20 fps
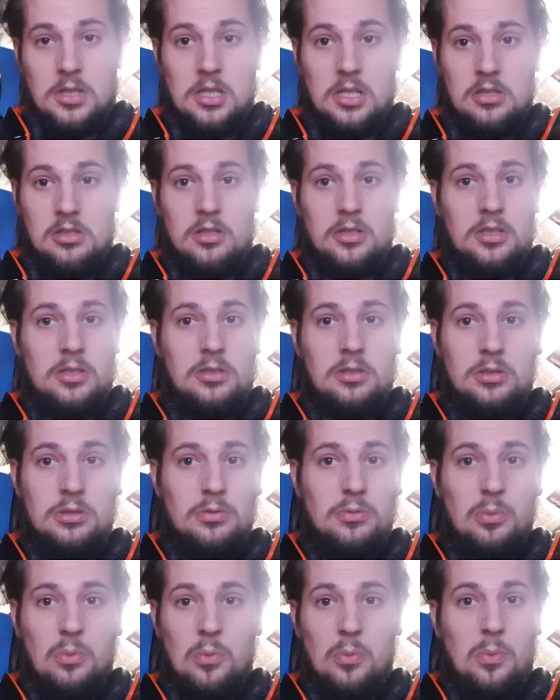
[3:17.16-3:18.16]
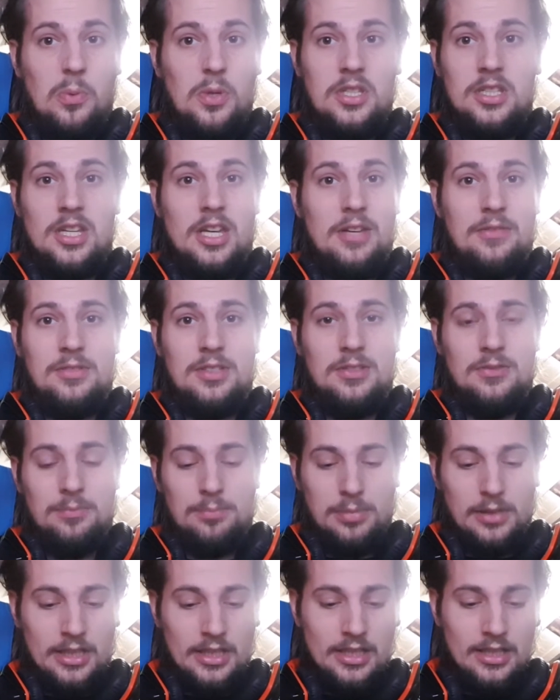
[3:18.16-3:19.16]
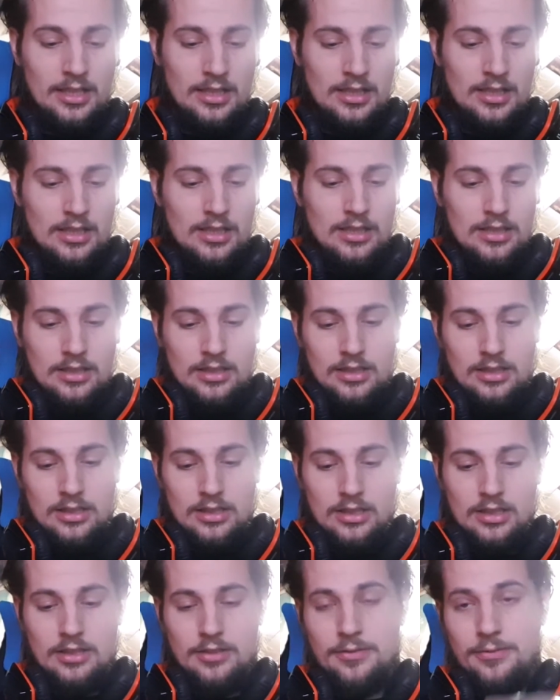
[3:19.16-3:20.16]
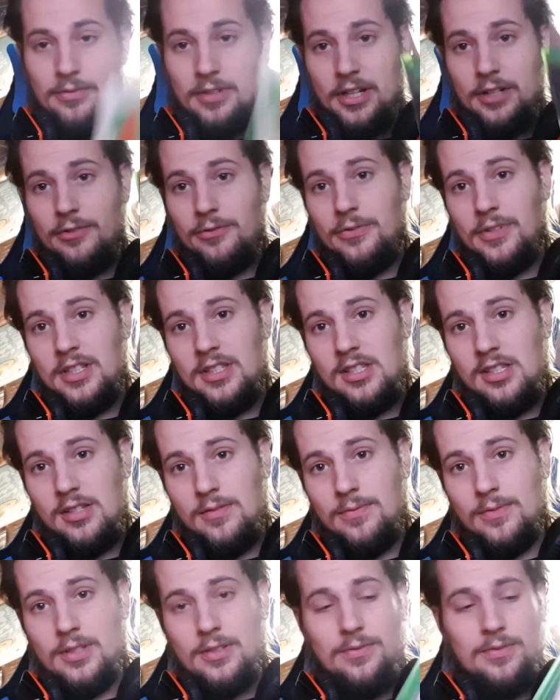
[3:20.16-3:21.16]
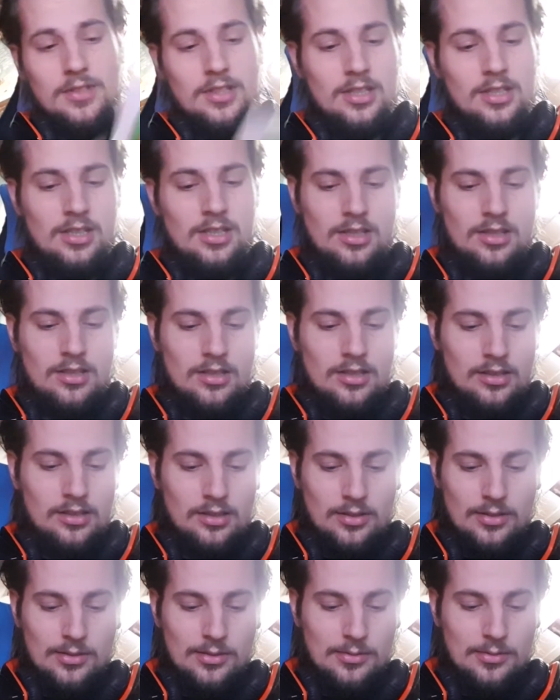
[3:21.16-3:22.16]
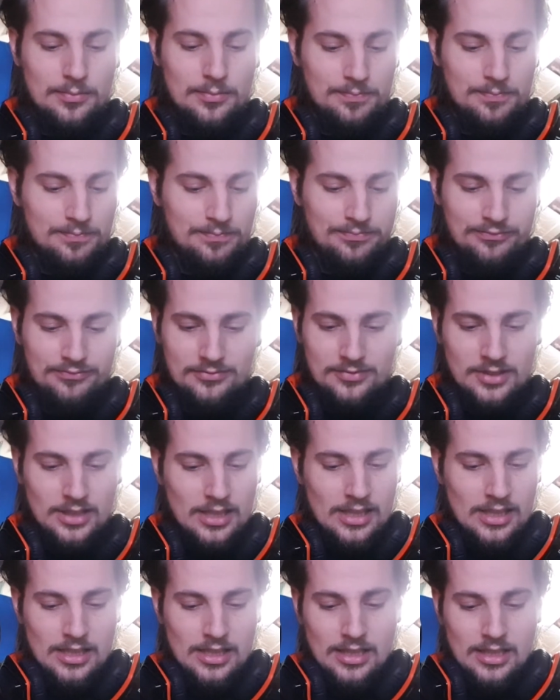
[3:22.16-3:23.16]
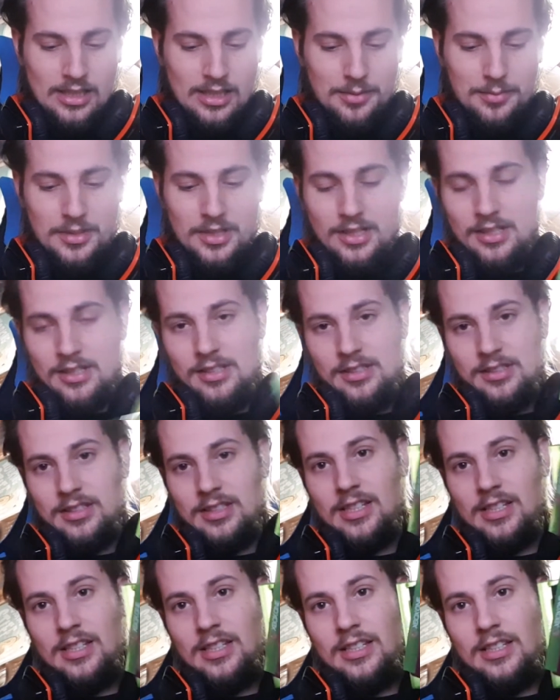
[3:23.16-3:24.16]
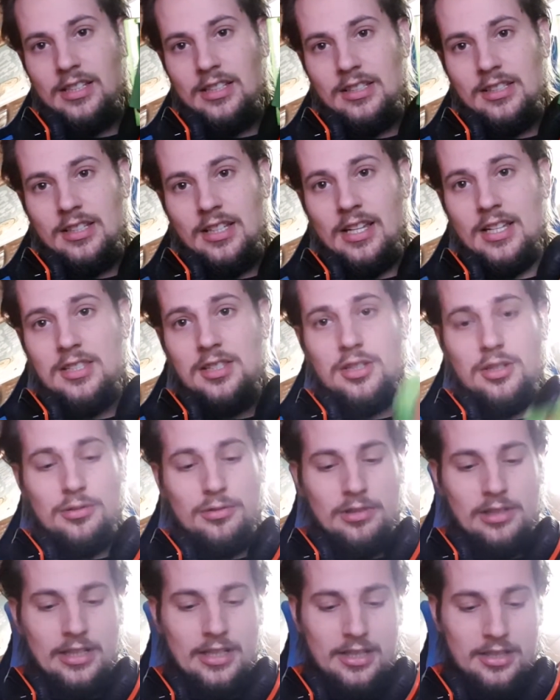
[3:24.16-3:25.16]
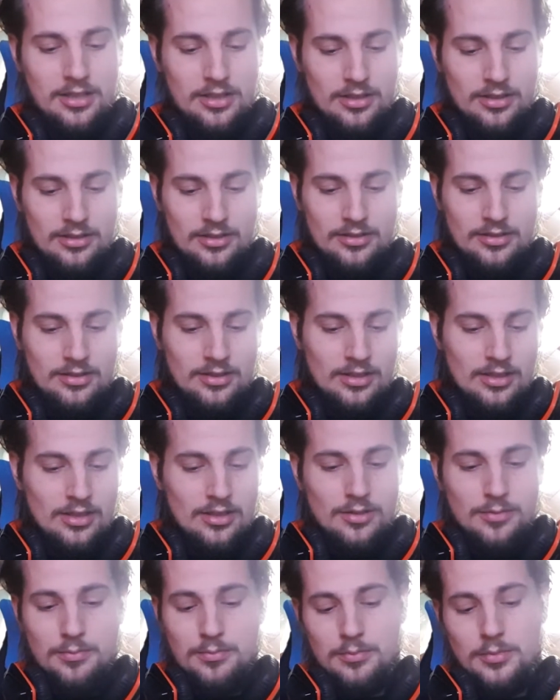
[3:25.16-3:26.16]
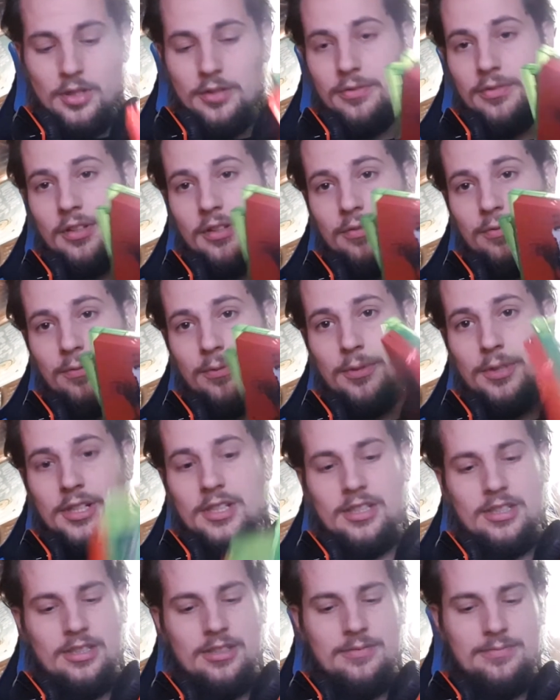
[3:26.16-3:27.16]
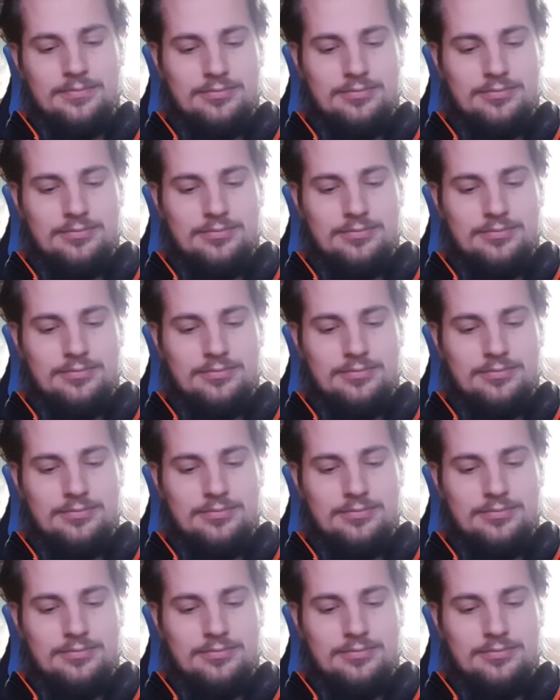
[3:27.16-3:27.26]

Dishonored 2, which I haven't even played. Uh, Final Fantasy 15, um, I mean, the uh, Ezio Collection, Mafia 3,